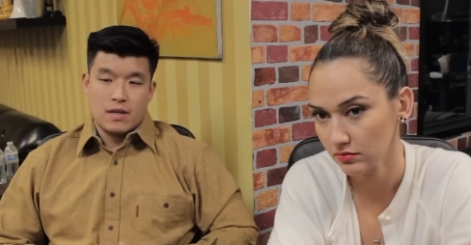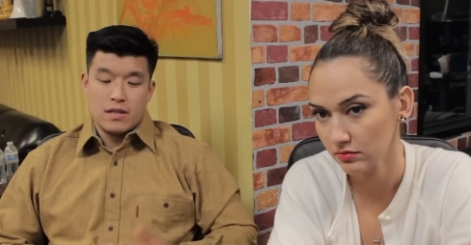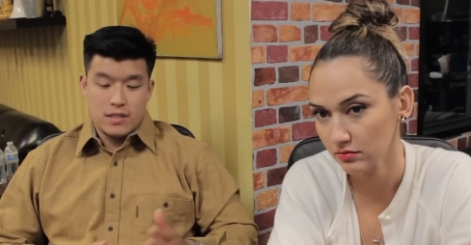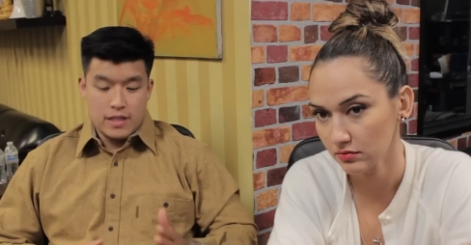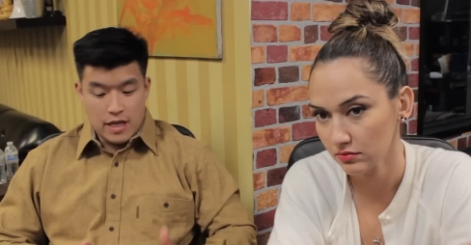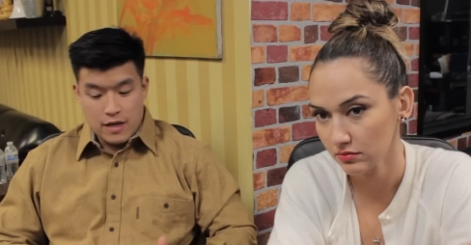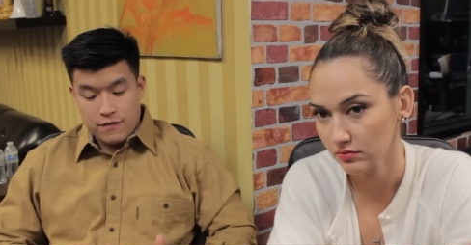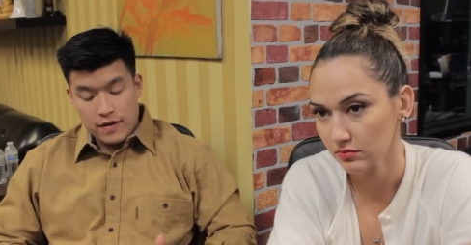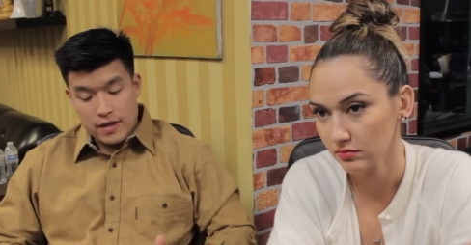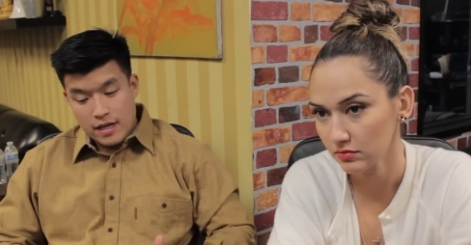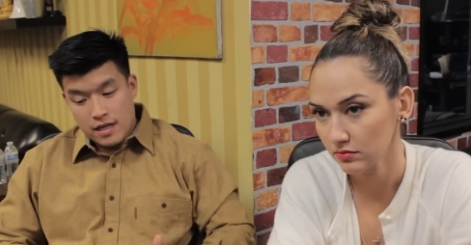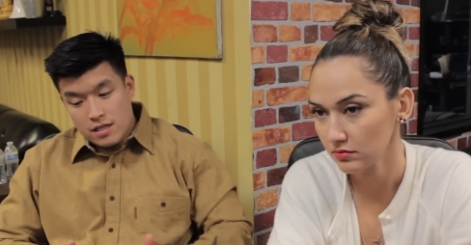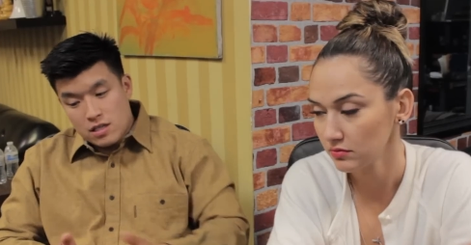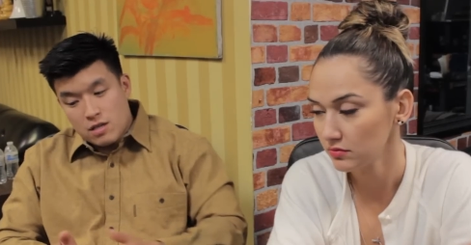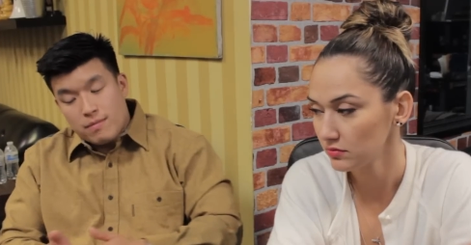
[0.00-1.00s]
Speaker 1: Because if it
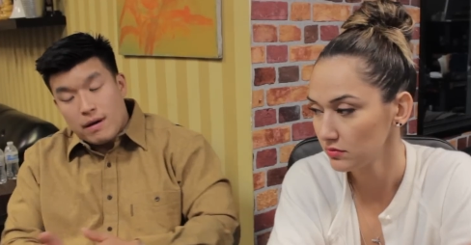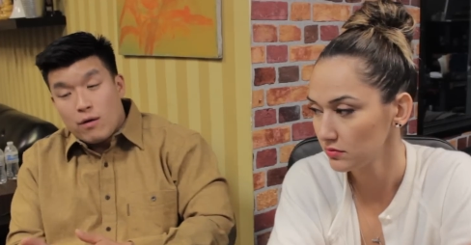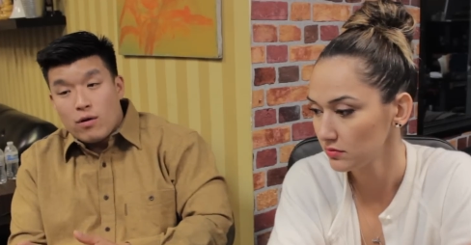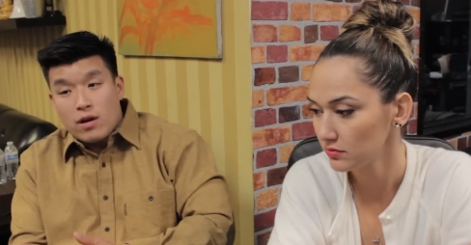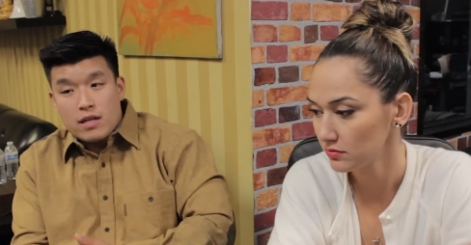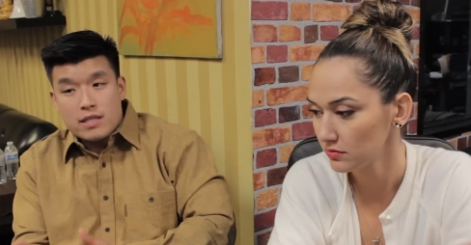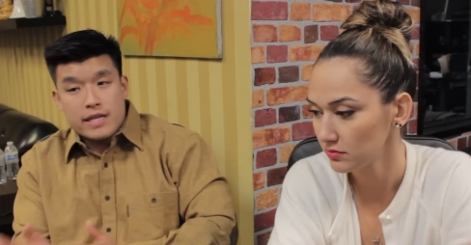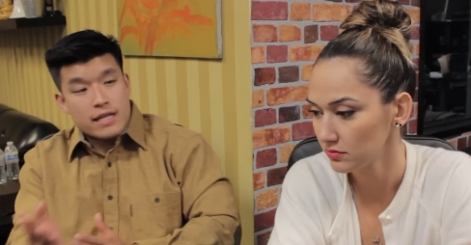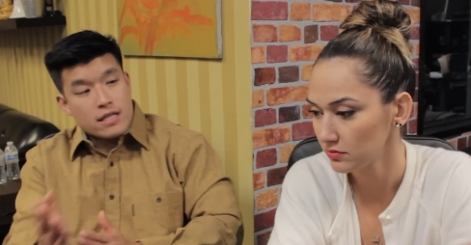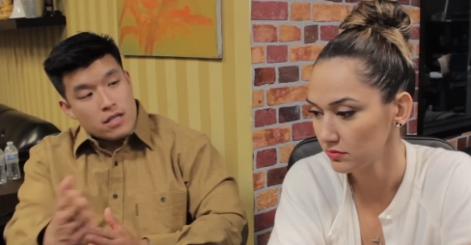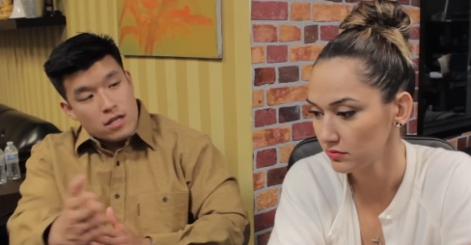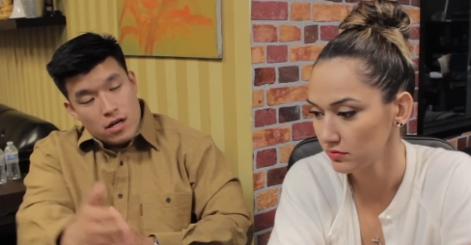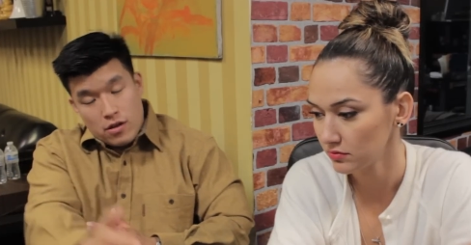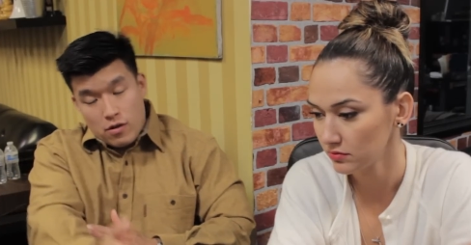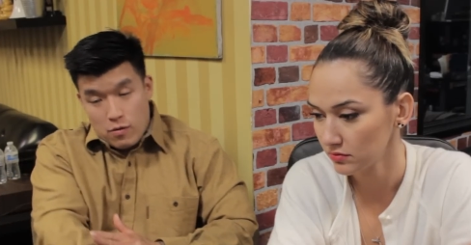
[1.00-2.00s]
is, you might want to take
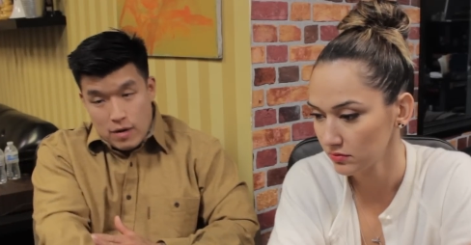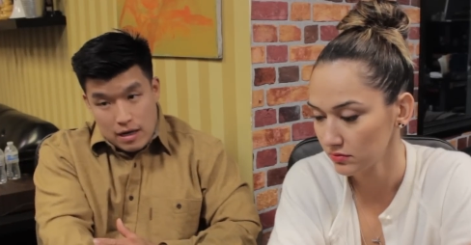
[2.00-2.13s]
the other